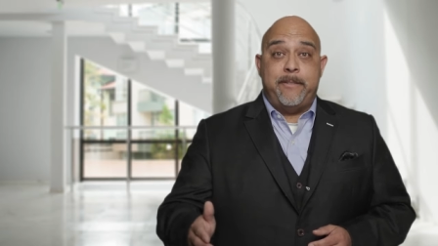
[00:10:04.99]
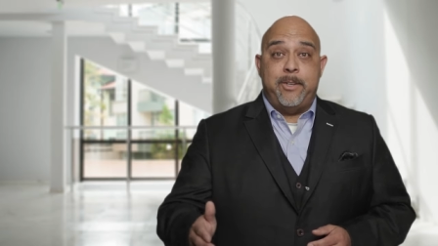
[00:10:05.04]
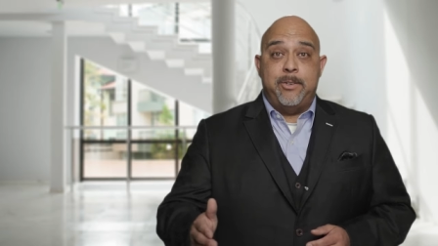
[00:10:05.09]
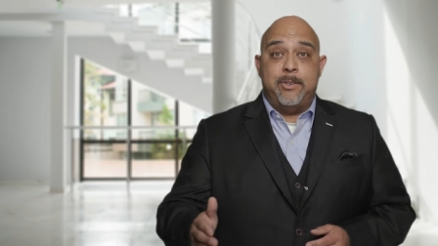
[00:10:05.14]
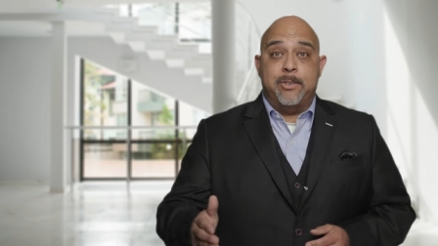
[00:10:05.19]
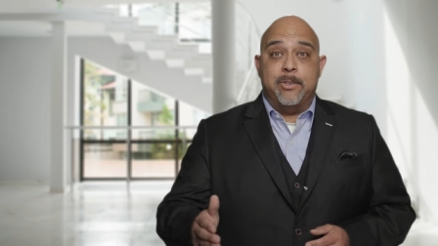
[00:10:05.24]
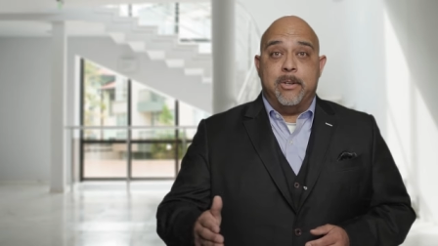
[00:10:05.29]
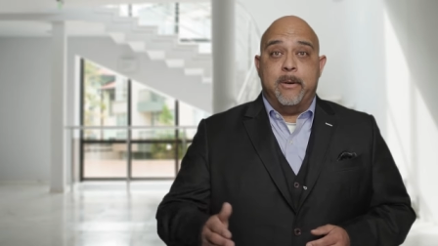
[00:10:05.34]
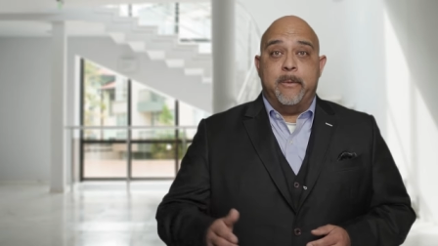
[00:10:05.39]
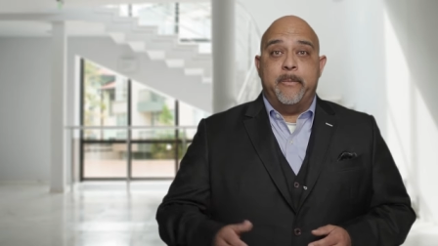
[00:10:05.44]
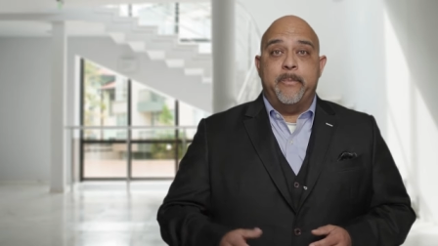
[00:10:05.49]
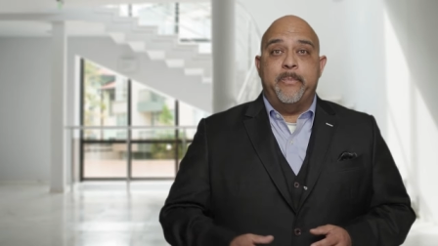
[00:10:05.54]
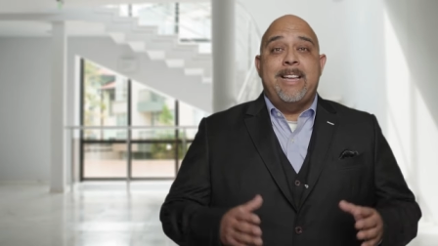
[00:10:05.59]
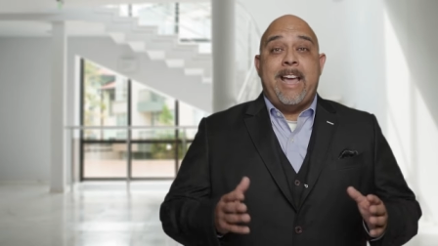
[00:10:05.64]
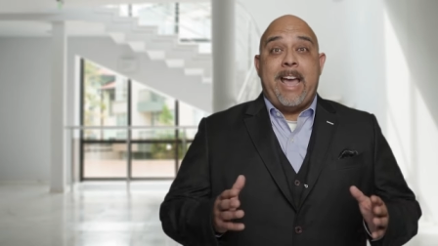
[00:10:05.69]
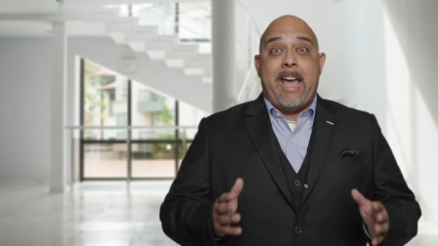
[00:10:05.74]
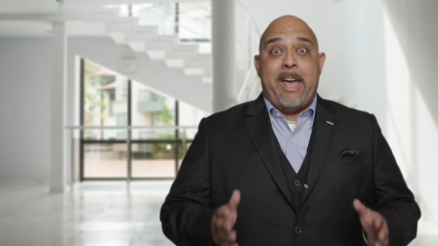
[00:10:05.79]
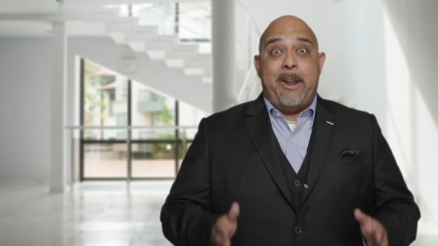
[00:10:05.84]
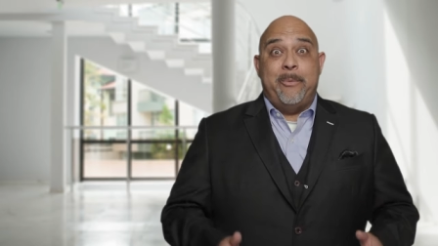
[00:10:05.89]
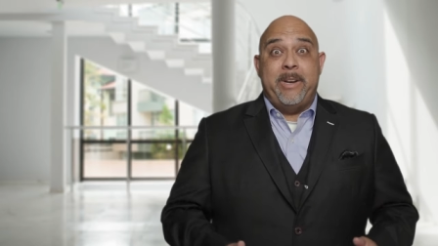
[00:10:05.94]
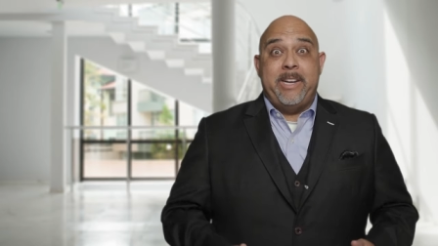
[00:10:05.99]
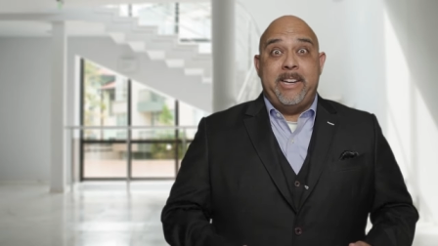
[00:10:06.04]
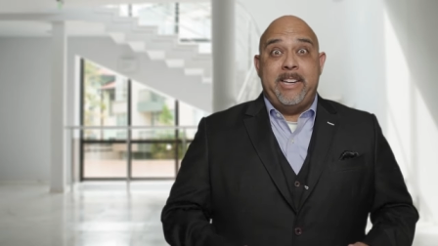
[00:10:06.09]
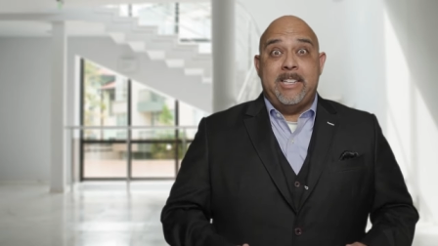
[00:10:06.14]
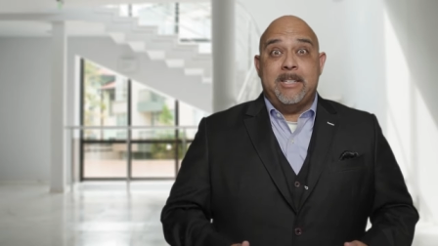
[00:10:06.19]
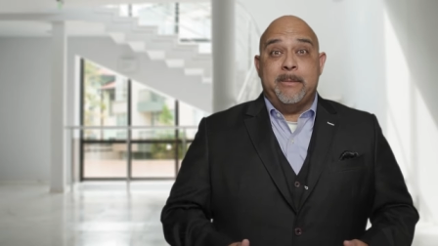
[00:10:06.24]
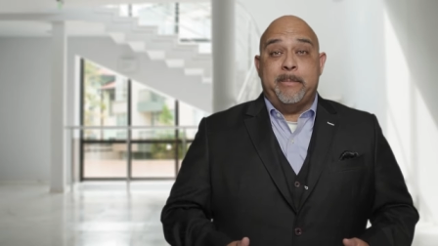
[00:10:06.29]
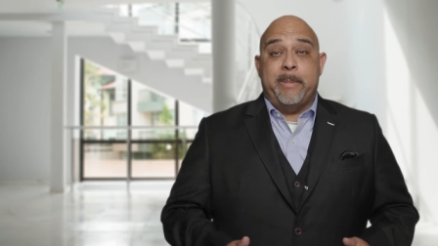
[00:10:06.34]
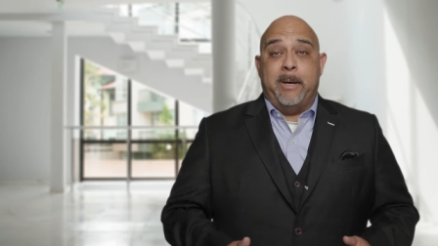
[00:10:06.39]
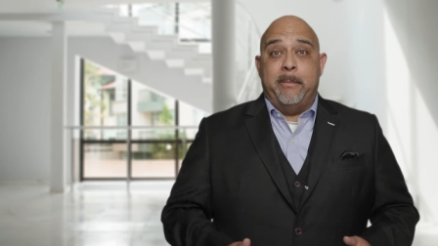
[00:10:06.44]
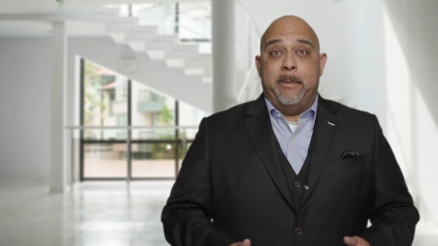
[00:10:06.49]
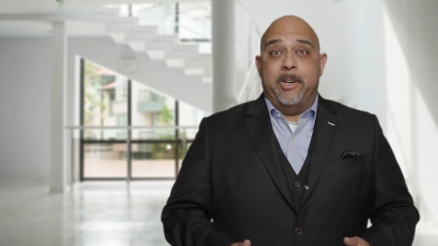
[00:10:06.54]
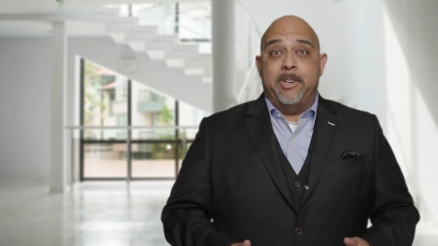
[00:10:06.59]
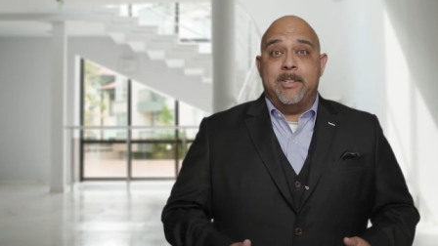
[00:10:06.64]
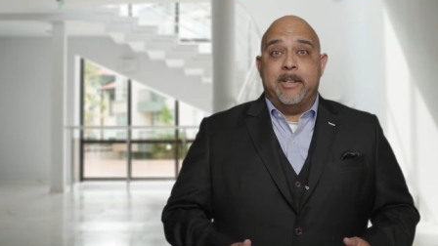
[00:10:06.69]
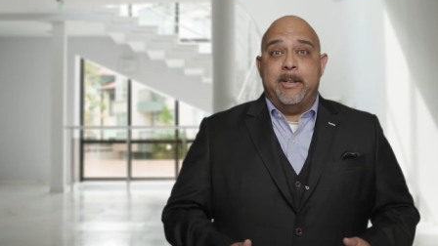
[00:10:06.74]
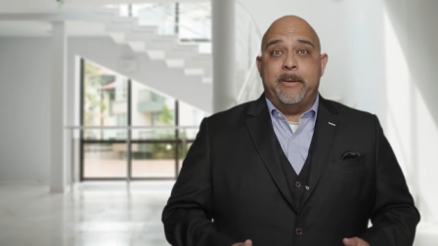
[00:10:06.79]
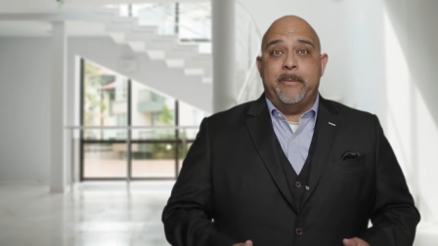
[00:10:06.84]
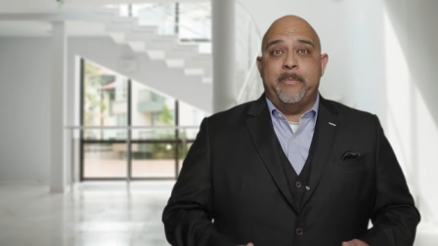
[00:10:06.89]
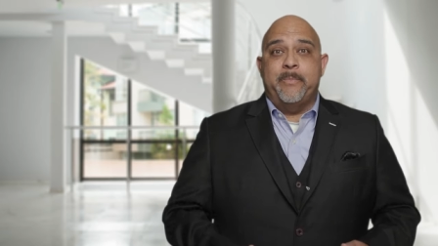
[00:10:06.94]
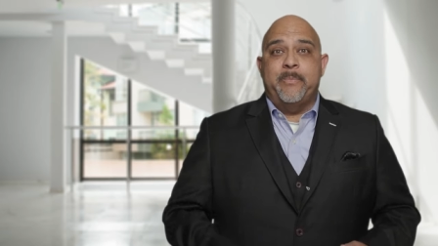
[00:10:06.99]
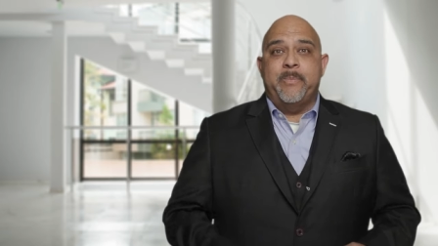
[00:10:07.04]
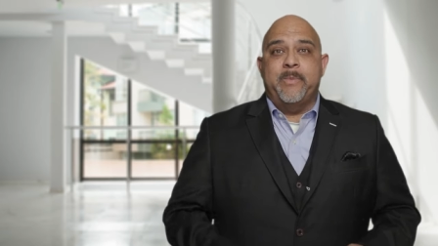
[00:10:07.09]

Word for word: future, and we need to publish it.